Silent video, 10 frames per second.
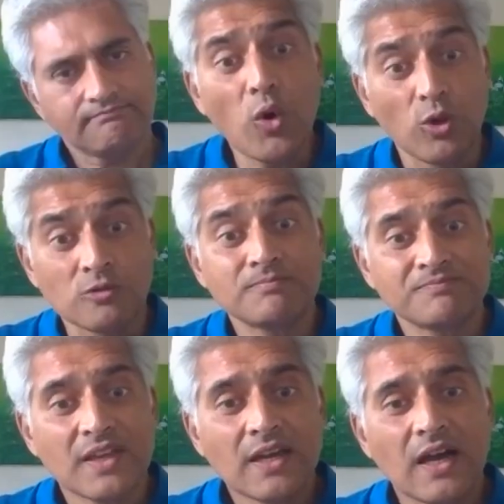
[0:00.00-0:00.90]
Paul.
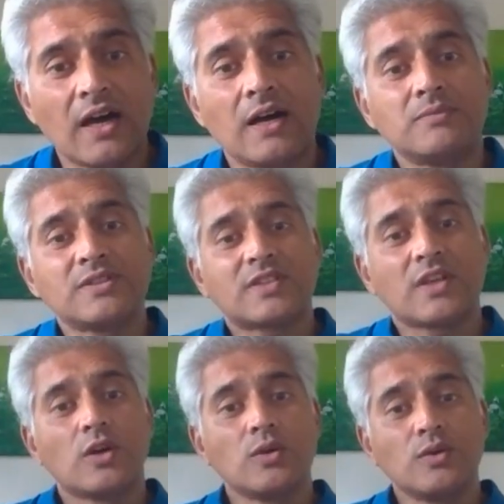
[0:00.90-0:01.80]

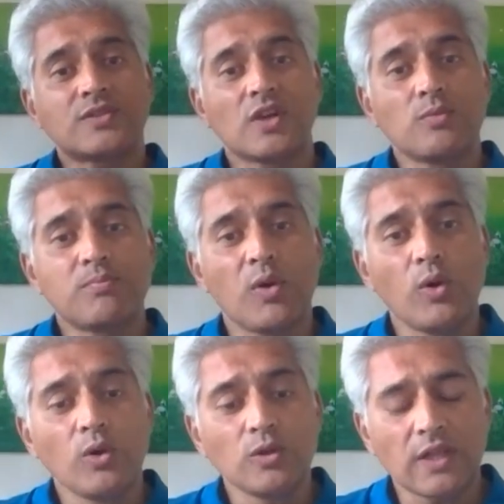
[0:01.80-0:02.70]
So
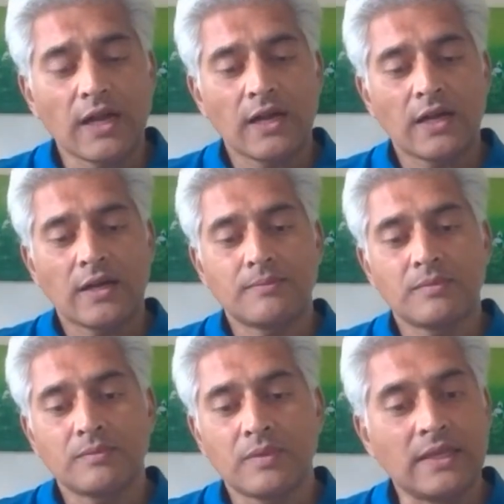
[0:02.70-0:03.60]
Paul
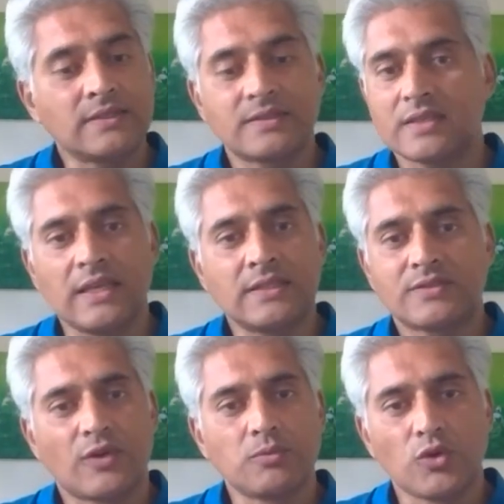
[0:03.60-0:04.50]
is
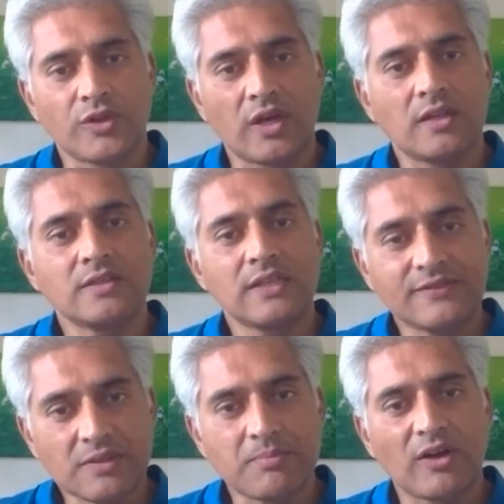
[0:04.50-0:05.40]
from Northern Ireland,
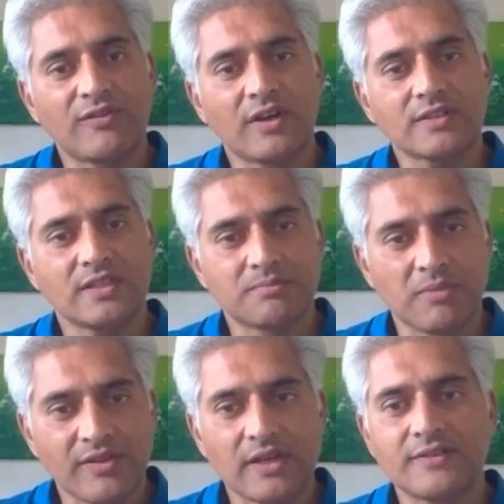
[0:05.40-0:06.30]
lives in Belfast. His
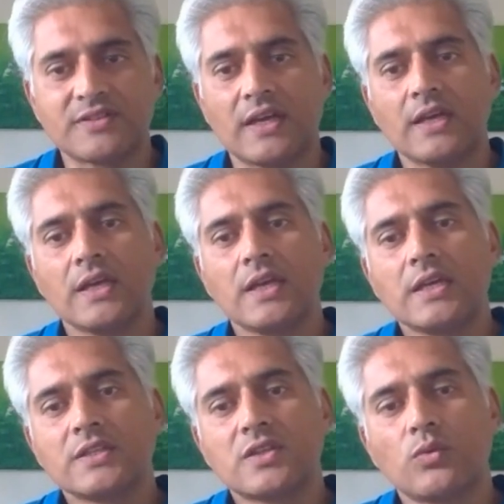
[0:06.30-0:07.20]
mother lives there.
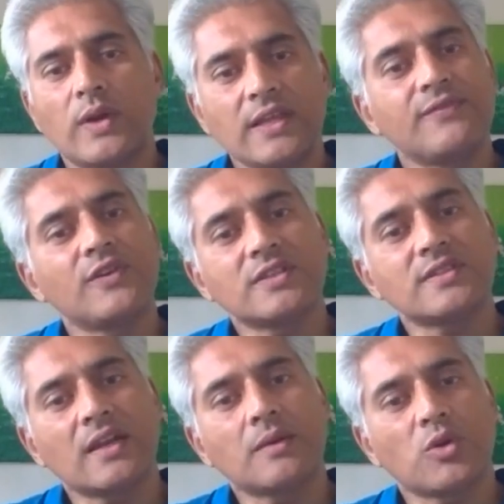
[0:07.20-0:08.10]
So when he first
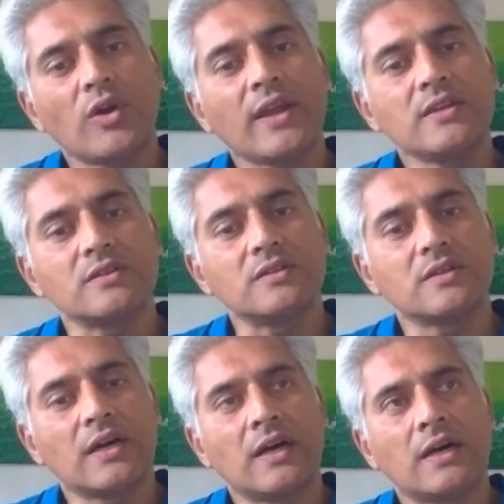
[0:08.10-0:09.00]
set up Kraydel,
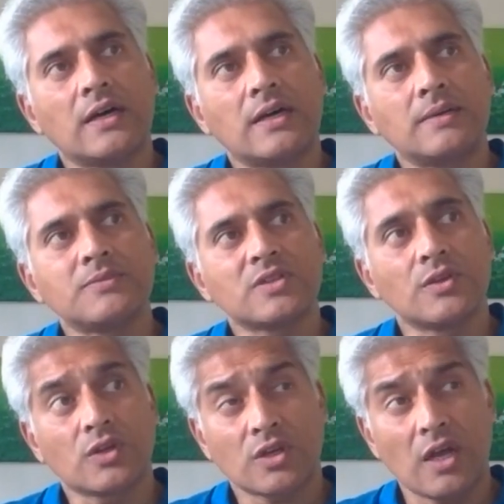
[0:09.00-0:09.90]
so
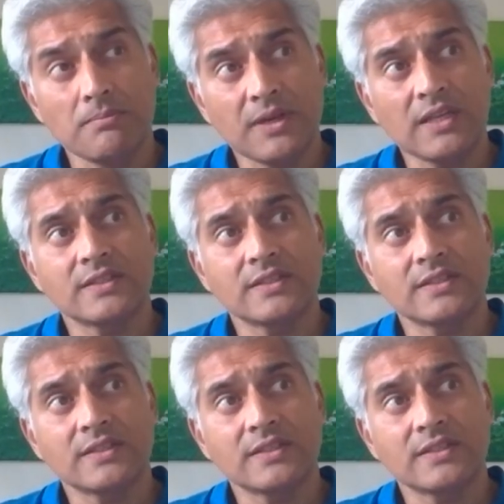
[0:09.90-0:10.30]
the company